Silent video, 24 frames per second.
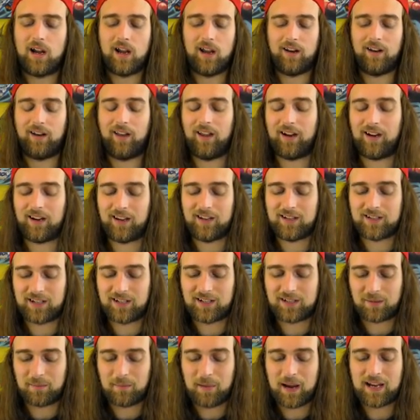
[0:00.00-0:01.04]
and like it's,
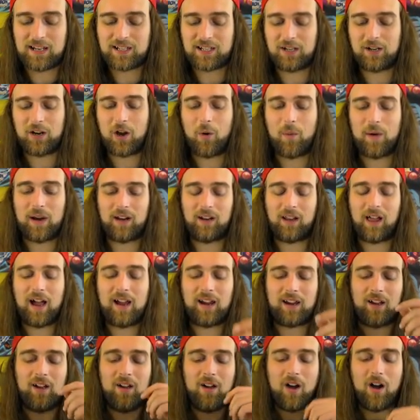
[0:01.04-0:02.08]
it's amazing going
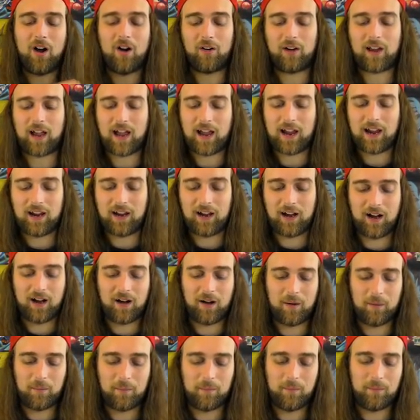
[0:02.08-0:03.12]
like, okay,
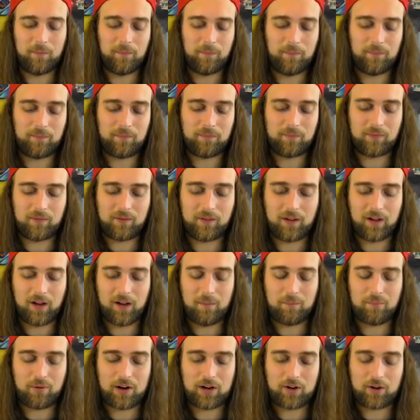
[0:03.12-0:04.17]
um,
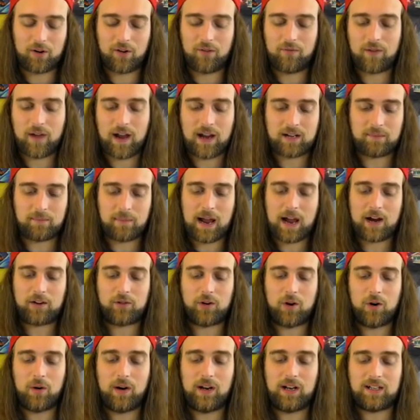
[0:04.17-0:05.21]
uh, Breaker effect back
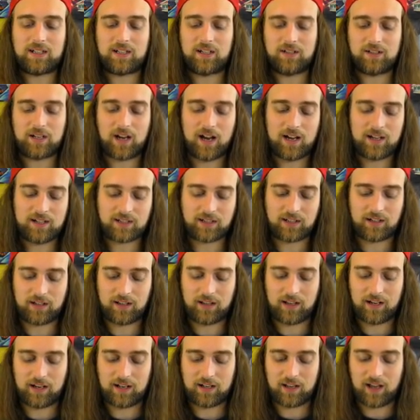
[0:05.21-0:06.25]
row, and it's a Dust,
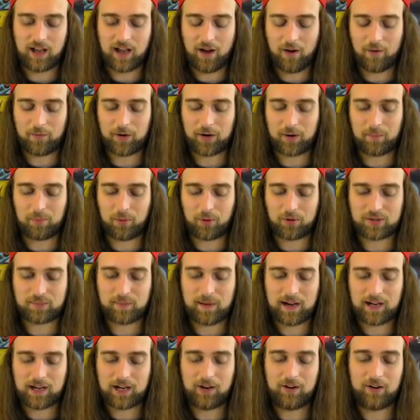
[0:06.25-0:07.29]
and then it, I'll have a Compulse
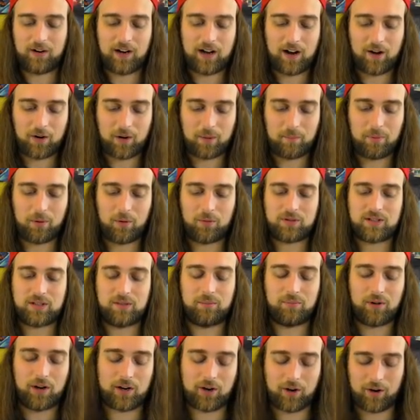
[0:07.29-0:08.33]
back here, and I'll Compulse
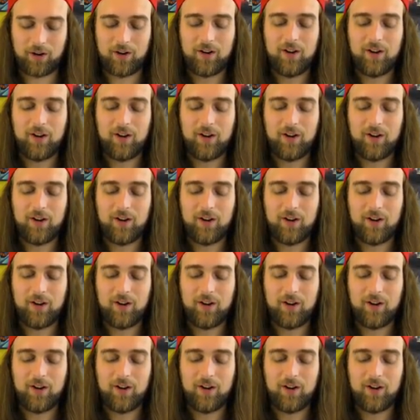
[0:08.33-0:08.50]
the Breaker,